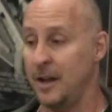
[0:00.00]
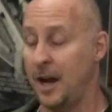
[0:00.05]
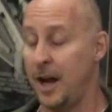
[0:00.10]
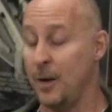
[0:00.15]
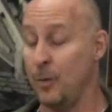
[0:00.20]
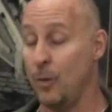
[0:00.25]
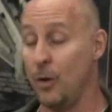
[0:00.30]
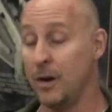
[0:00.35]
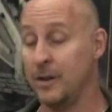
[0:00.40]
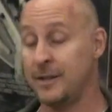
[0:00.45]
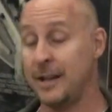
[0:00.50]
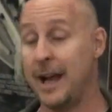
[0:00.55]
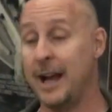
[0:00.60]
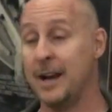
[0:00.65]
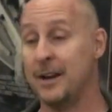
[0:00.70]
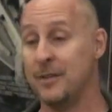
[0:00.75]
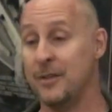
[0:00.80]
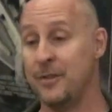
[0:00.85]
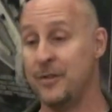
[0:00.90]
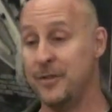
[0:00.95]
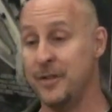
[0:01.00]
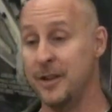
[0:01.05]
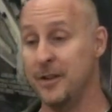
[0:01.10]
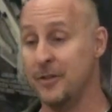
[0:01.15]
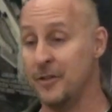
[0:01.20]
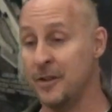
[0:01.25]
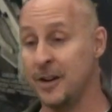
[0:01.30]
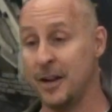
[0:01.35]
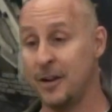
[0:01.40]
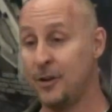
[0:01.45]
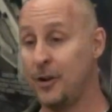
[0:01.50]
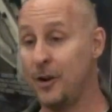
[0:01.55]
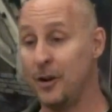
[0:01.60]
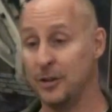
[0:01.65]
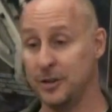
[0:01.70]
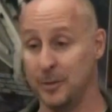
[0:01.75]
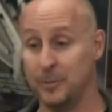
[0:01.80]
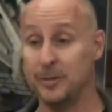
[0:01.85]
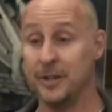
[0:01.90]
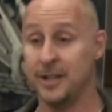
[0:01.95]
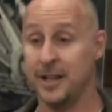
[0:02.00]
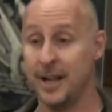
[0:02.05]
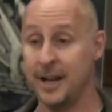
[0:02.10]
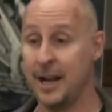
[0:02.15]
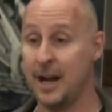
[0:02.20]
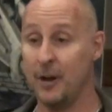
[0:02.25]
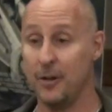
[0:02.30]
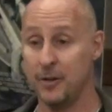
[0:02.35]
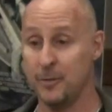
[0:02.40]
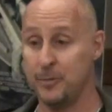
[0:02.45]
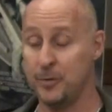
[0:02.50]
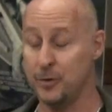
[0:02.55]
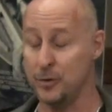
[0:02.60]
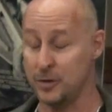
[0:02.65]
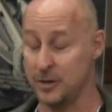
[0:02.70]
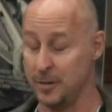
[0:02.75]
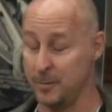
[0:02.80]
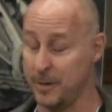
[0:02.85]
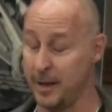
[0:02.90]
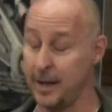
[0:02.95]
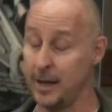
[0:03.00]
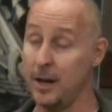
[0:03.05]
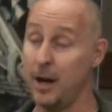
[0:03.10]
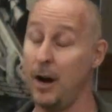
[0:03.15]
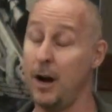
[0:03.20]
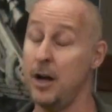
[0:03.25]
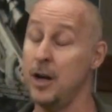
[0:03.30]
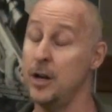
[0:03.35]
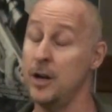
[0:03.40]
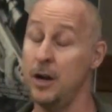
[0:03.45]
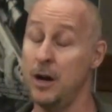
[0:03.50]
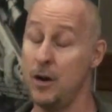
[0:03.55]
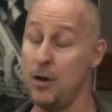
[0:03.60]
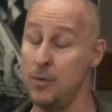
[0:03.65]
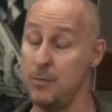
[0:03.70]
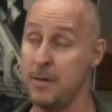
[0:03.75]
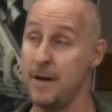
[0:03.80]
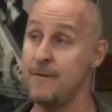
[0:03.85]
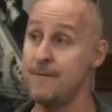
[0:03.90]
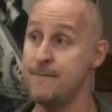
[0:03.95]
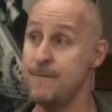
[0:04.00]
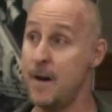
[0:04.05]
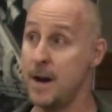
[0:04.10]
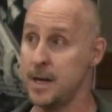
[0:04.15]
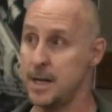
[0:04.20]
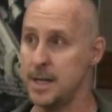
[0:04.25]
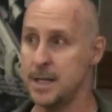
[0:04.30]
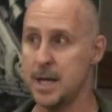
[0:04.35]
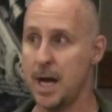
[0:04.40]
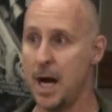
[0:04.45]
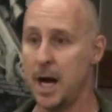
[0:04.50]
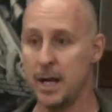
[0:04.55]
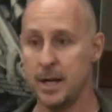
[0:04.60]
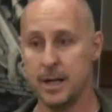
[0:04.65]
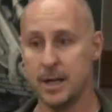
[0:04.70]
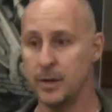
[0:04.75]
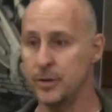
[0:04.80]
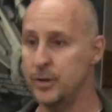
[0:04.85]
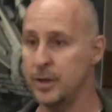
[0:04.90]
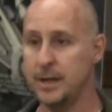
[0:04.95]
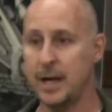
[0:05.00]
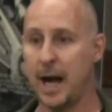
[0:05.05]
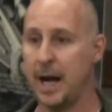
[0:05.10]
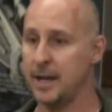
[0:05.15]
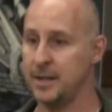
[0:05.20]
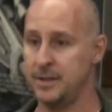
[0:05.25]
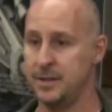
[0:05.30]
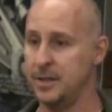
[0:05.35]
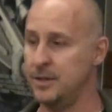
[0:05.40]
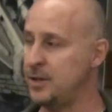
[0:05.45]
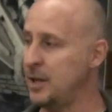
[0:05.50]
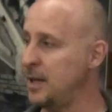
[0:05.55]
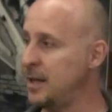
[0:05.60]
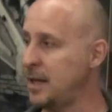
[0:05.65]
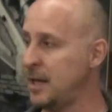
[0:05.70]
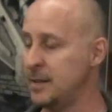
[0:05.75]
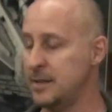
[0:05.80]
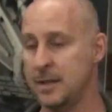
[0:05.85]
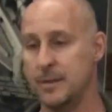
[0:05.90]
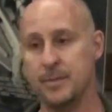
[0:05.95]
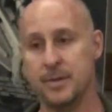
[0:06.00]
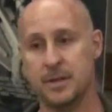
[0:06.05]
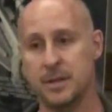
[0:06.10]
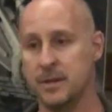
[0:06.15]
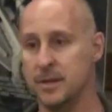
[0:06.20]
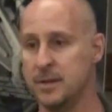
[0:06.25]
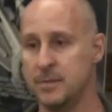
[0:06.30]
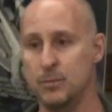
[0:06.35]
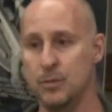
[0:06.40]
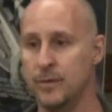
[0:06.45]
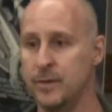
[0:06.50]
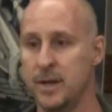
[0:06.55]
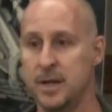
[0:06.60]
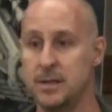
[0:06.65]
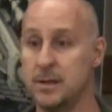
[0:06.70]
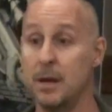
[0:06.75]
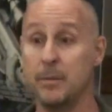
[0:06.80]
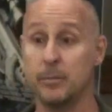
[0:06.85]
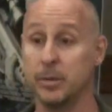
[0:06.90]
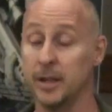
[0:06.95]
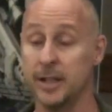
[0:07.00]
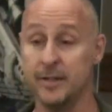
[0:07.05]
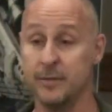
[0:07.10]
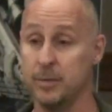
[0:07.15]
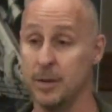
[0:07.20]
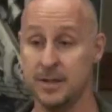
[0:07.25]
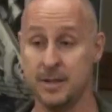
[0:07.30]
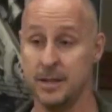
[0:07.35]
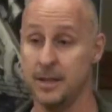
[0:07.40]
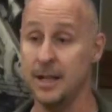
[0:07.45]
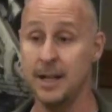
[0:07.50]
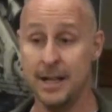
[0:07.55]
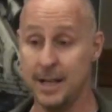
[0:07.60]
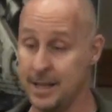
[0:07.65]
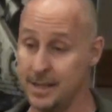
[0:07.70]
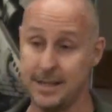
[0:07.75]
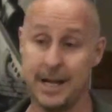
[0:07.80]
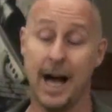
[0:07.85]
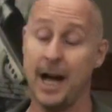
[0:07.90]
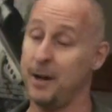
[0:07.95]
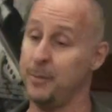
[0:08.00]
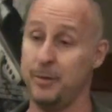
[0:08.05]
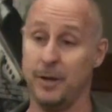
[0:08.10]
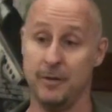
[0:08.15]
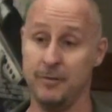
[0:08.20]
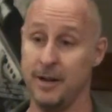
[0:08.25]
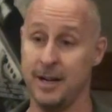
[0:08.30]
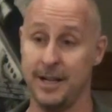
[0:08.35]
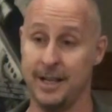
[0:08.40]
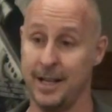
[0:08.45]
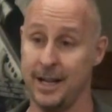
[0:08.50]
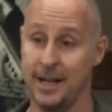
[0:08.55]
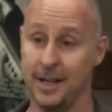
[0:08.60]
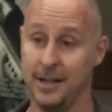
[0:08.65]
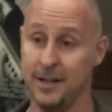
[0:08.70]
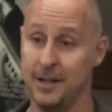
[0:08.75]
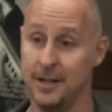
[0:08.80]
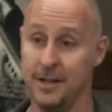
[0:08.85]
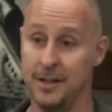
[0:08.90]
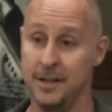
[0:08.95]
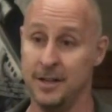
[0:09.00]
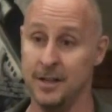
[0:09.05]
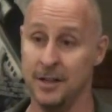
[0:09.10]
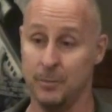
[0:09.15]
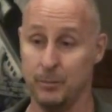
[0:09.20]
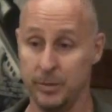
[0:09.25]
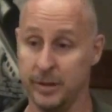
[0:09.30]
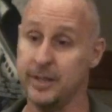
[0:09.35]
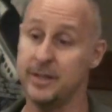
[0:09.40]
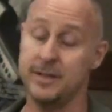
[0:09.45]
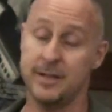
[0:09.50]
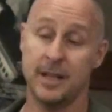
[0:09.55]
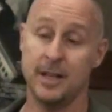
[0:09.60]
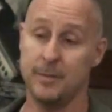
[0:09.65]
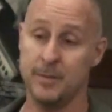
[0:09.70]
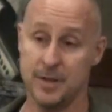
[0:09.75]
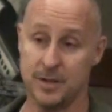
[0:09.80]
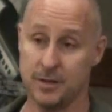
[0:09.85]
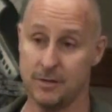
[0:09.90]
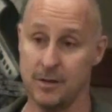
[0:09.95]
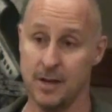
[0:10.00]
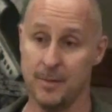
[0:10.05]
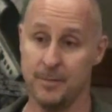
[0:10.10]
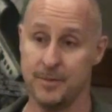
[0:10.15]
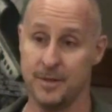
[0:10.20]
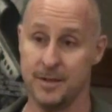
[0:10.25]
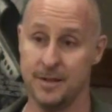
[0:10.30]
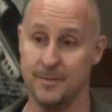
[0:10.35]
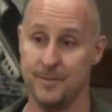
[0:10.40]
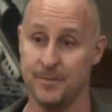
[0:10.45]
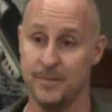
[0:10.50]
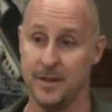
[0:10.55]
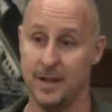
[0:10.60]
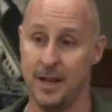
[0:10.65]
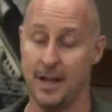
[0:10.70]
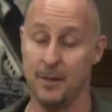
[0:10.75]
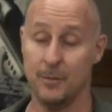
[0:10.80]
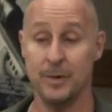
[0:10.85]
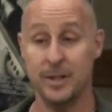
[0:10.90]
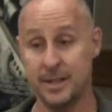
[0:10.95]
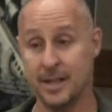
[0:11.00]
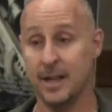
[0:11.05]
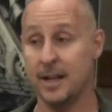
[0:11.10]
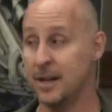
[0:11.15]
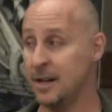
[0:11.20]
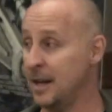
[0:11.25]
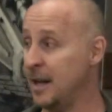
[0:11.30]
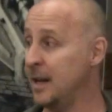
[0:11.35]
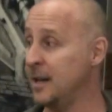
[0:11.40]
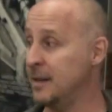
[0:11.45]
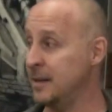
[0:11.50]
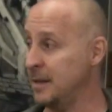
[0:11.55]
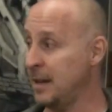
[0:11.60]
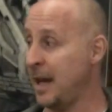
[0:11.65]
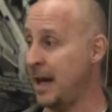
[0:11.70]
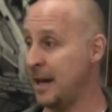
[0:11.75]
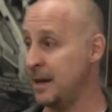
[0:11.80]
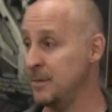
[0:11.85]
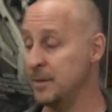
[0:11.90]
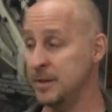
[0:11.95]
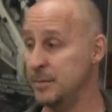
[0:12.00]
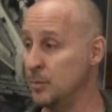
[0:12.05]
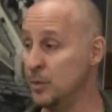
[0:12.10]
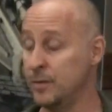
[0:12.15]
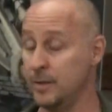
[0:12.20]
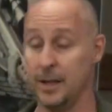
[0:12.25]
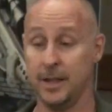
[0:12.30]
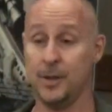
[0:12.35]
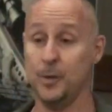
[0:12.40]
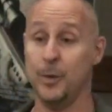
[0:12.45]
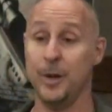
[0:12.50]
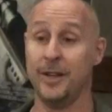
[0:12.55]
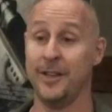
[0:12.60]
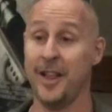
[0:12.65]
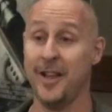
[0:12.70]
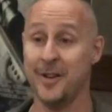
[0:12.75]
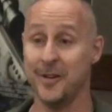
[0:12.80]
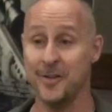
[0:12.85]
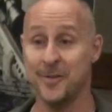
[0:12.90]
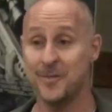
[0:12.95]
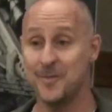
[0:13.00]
I walked out of the theater and I called up Lynette Howell, the producer, like, oh my fucking God, I go, you gotta see J.K. Simmons in this movie, he's unbelievable. I said, he's gotta play Ray King. Please send him the script. And we did, and I had him in the movie like a week later.